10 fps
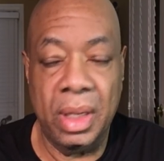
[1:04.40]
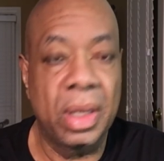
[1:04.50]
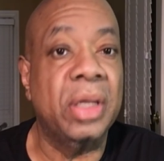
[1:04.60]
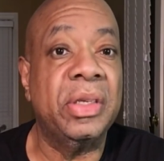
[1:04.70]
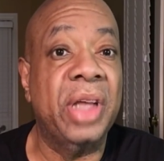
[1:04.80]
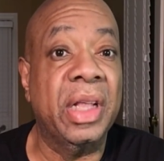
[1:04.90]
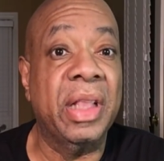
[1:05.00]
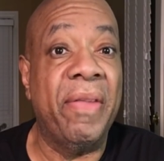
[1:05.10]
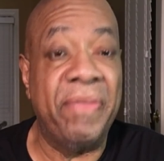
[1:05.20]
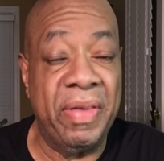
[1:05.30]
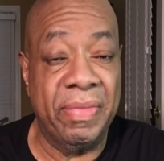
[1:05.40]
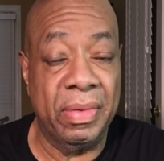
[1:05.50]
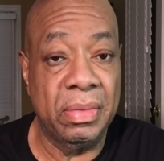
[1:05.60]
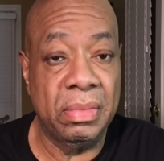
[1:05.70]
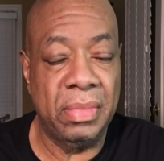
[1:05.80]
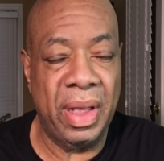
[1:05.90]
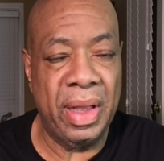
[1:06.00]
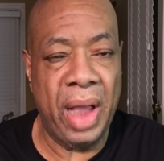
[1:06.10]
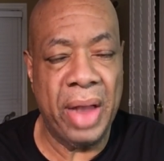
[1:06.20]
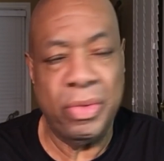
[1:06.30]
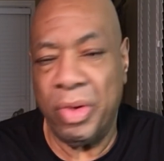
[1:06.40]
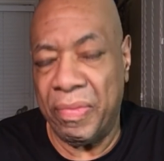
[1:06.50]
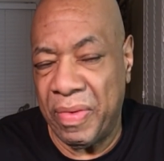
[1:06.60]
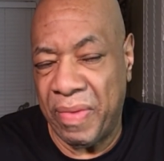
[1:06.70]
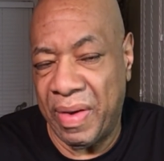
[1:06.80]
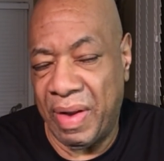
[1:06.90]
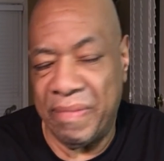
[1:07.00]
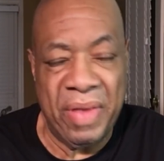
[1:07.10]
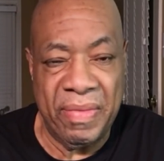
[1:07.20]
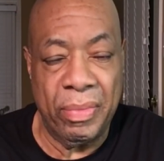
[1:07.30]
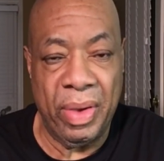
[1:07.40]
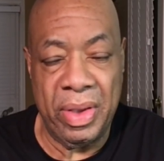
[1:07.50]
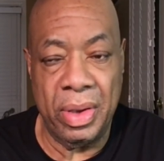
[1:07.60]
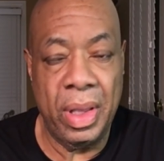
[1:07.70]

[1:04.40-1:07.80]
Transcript: couldn't shake that fever. And I don't know if you've ever had a fever where